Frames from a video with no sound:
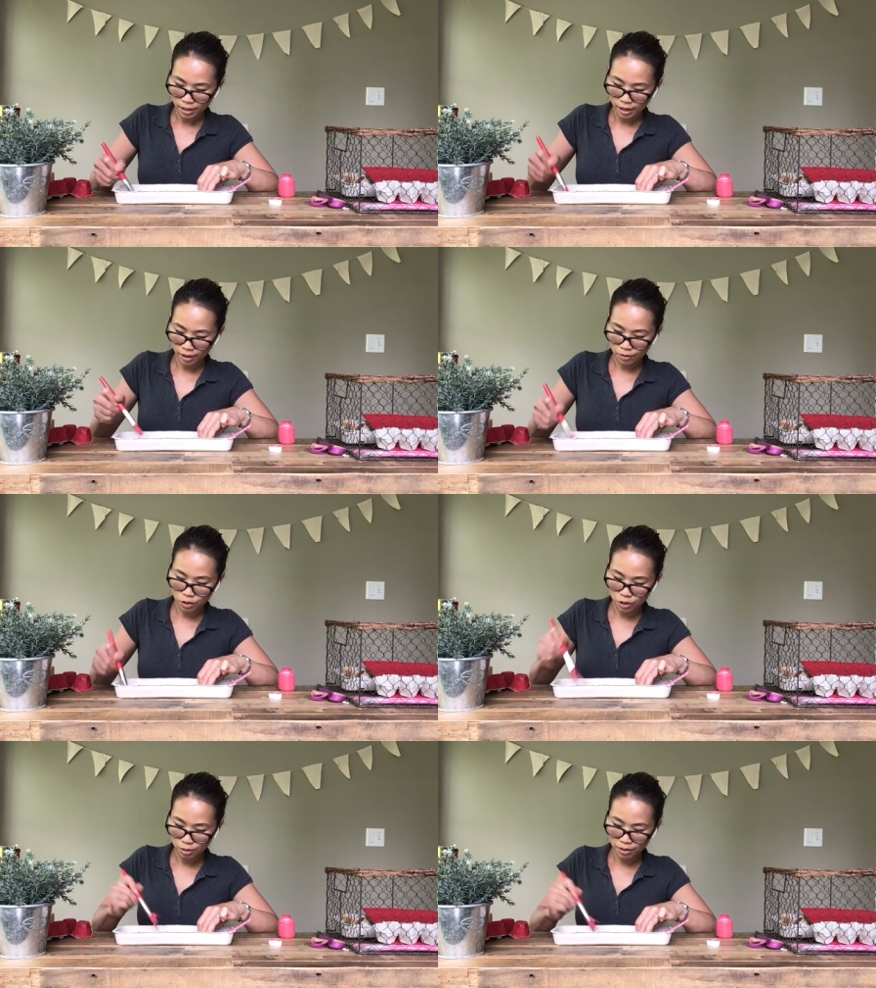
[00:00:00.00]
Have
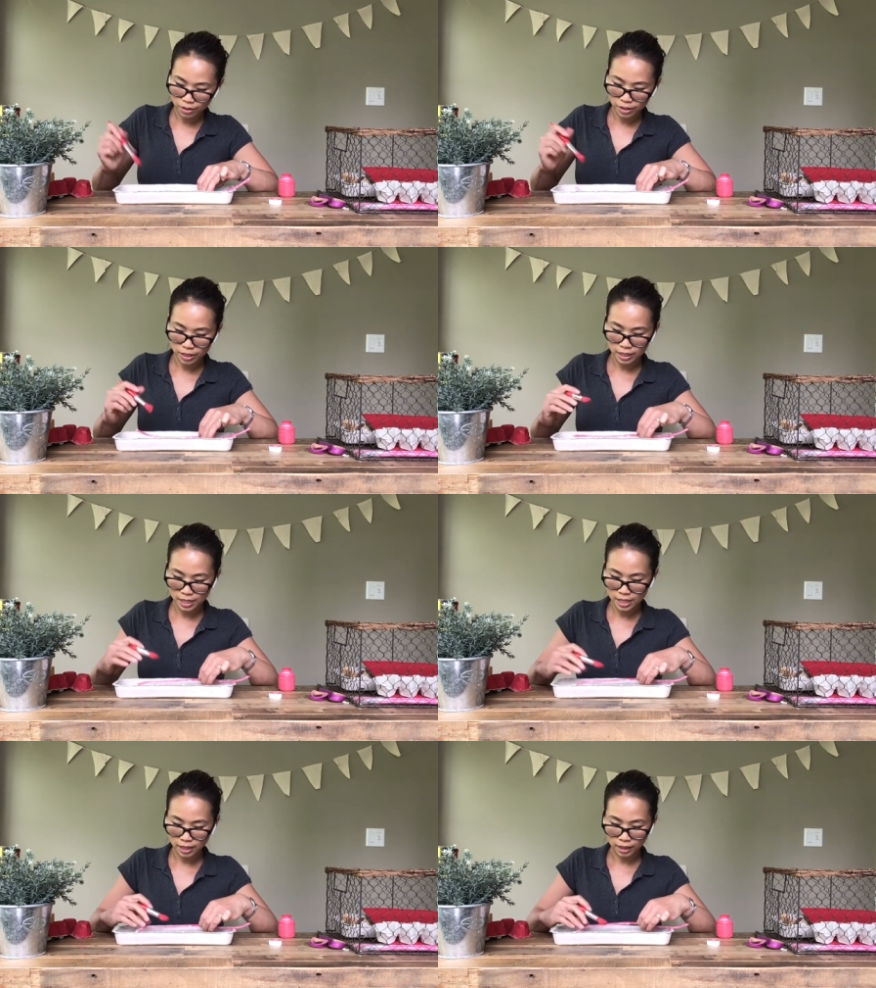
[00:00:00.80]
you ever
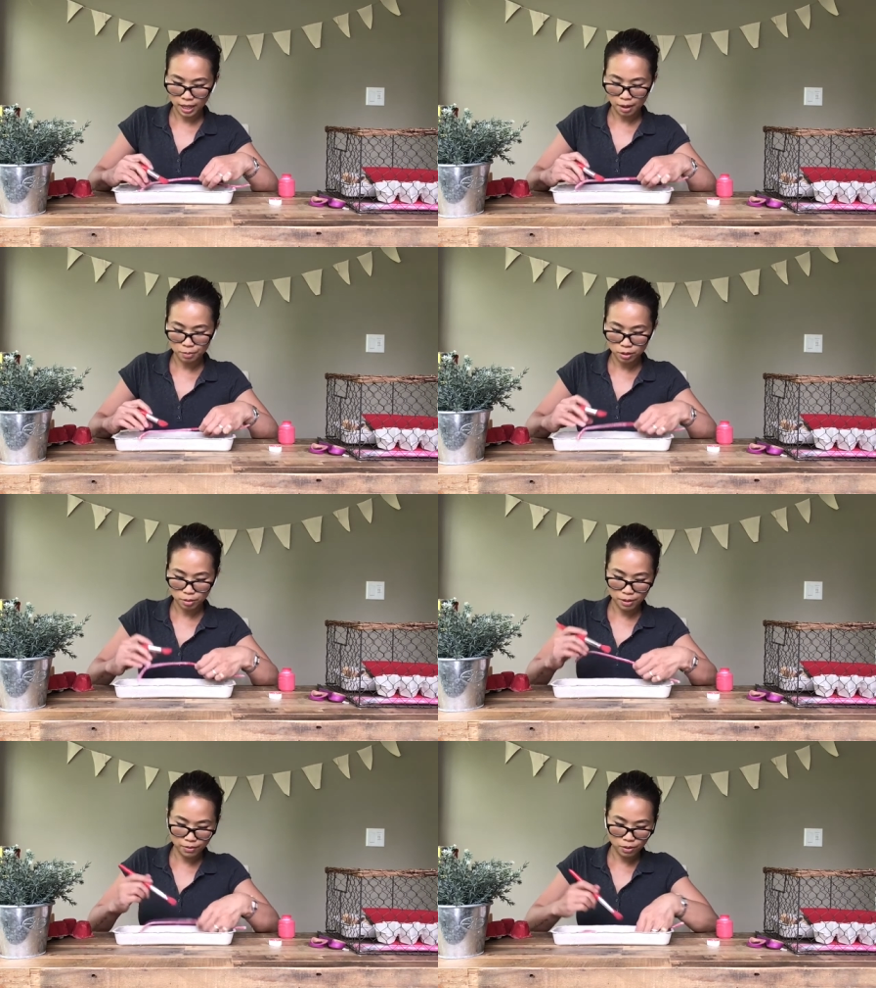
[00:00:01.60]
seen a lobster
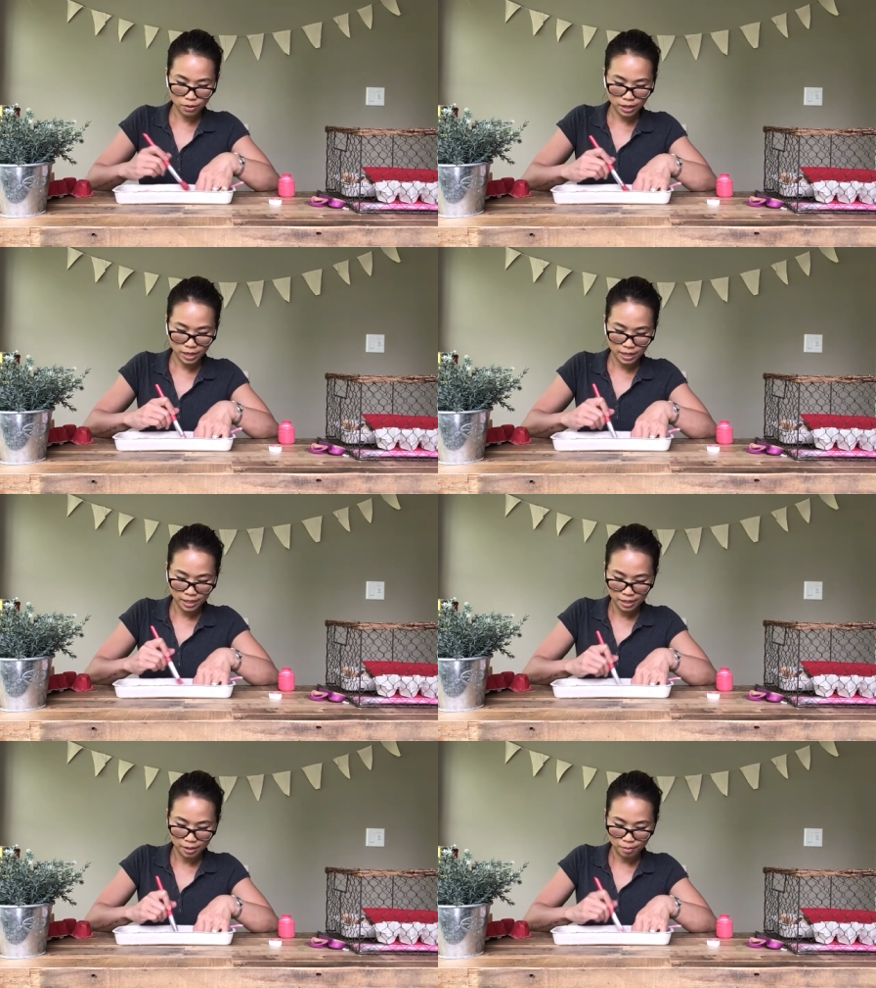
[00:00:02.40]
before?
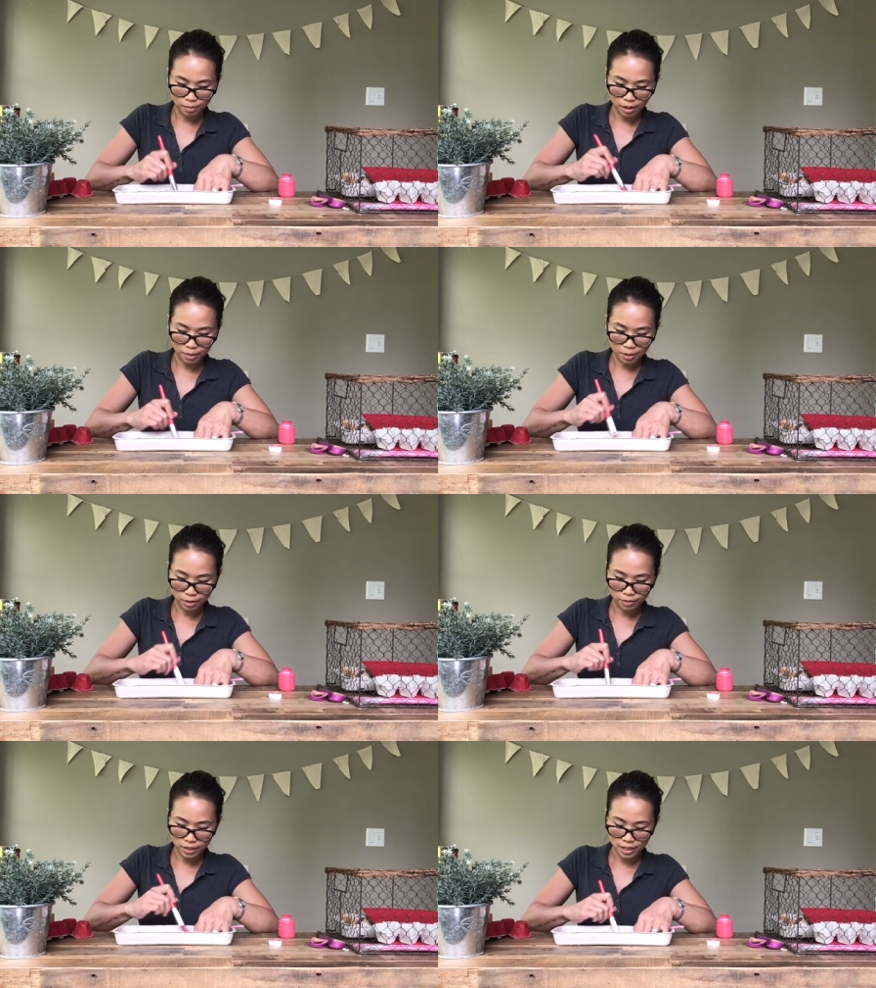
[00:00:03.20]
Maybe
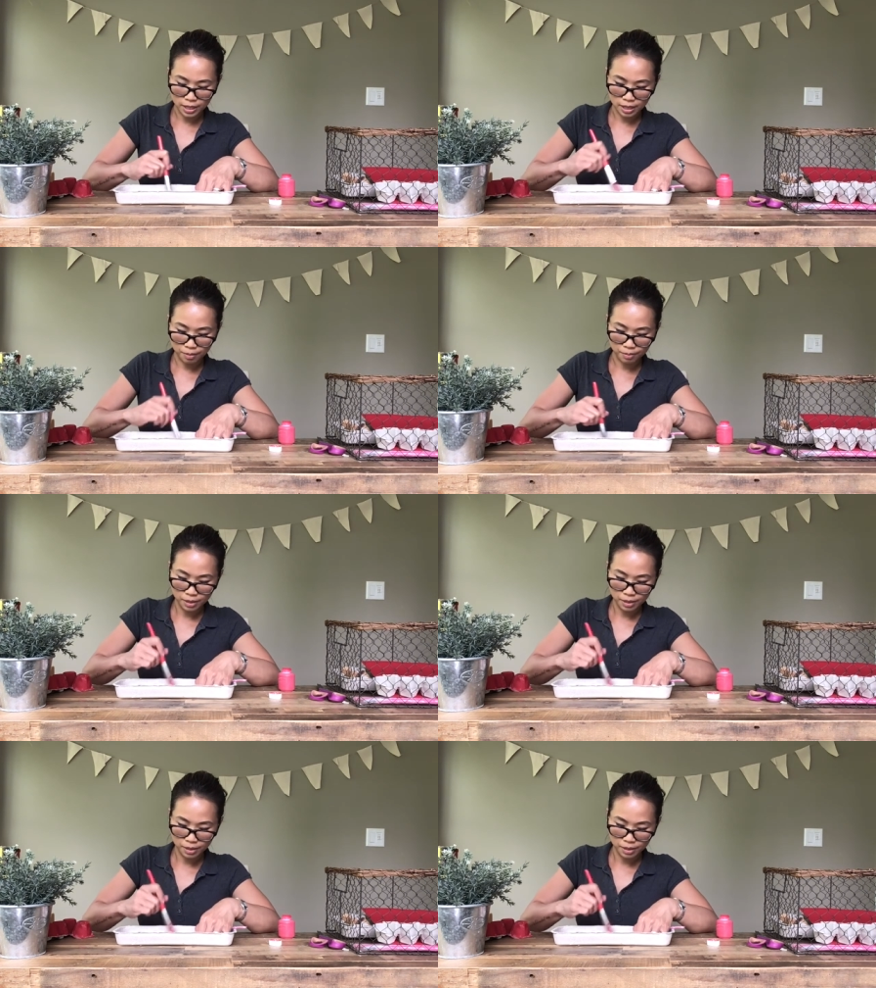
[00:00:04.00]
you've seen them